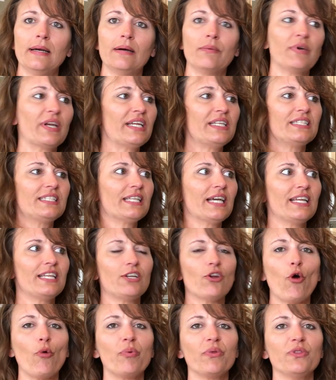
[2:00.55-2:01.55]
And when I
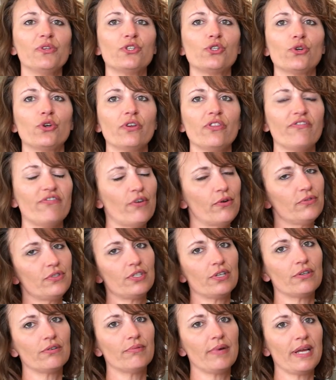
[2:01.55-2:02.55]
decided to open the store, the phone
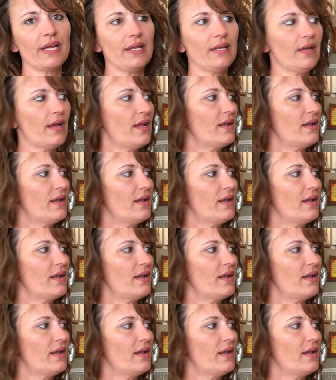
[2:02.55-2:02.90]
started ringing,